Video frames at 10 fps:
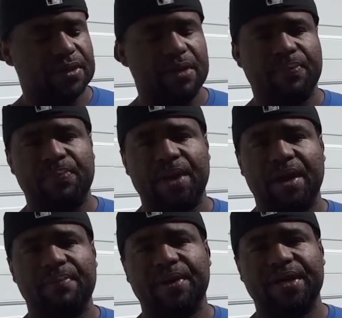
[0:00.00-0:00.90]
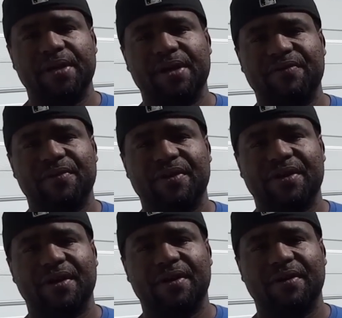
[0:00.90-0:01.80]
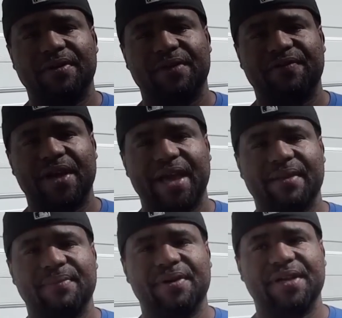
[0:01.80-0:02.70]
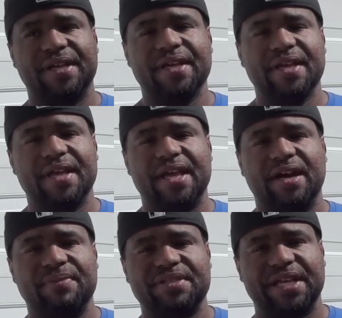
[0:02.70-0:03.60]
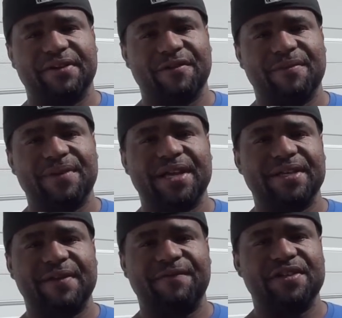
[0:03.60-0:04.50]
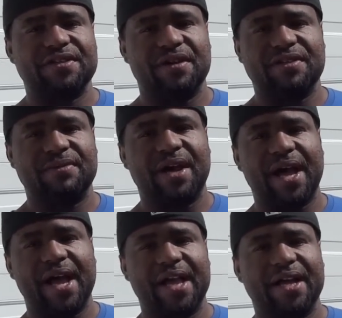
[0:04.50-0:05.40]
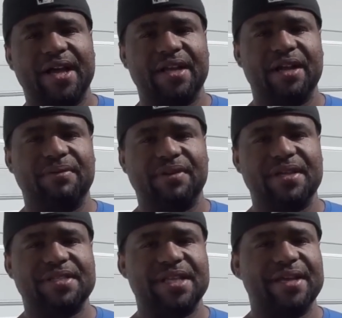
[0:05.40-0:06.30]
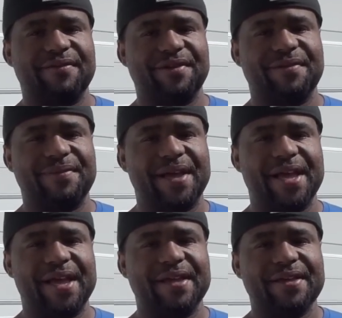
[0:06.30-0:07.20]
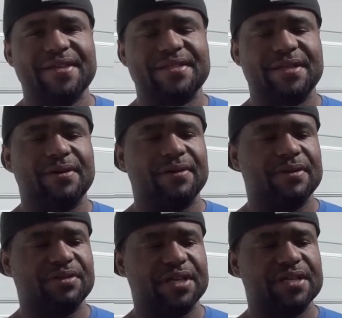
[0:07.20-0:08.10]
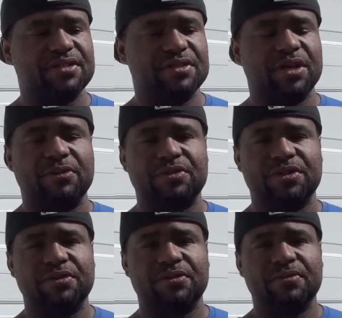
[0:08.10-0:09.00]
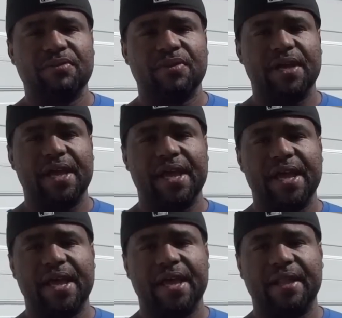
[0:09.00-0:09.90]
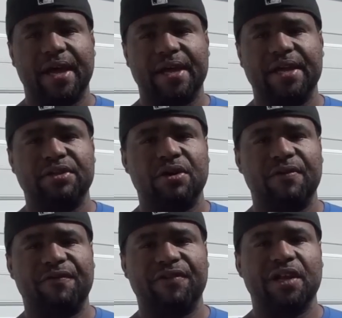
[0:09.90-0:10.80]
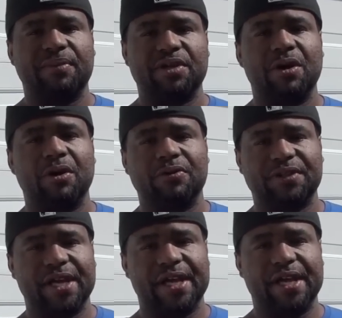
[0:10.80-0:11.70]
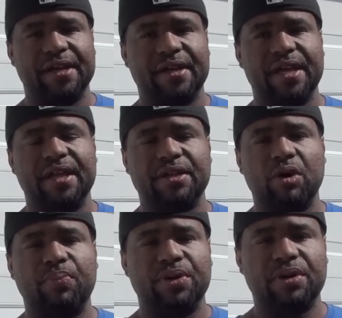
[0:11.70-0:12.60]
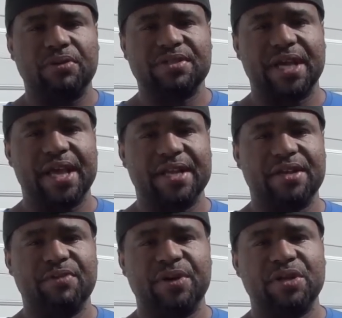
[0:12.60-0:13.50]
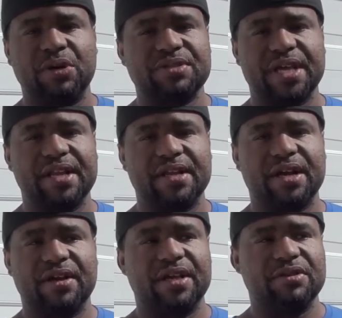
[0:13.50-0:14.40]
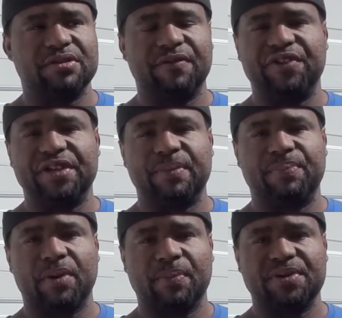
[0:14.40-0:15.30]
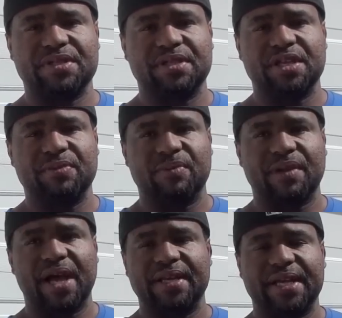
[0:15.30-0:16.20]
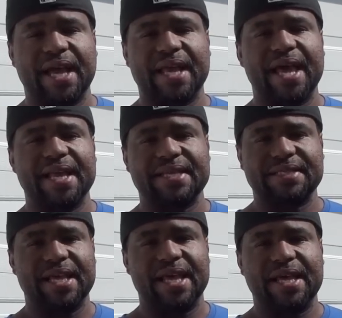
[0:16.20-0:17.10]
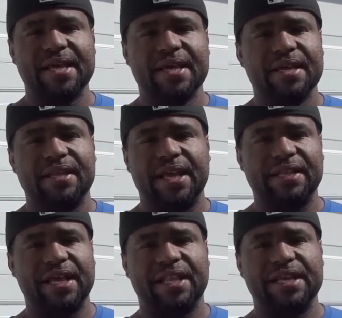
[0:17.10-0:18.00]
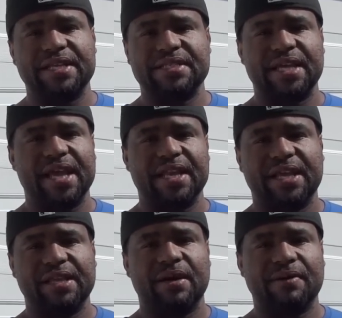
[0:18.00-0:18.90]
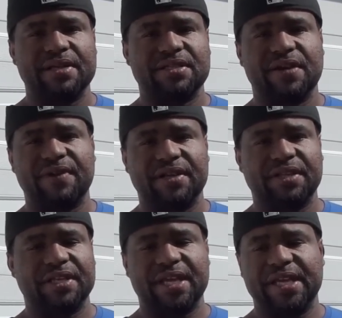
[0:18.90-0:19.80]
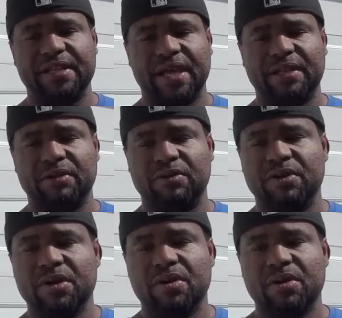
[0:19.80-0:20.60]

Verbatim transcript: your pail bucket, or whatever you want to call your five dollar bucket, you're gonna be stinking real bad because that fish gonna die. And everything's stinking real bad. So things you don't do, and like don't flood up the whole thing, and don't put no sand in there. You put no sand in there, and you defeat your purpose to keep them alive. They gotta have that sand. They, they clean the sand, they clean all that stuff. I think they eat like little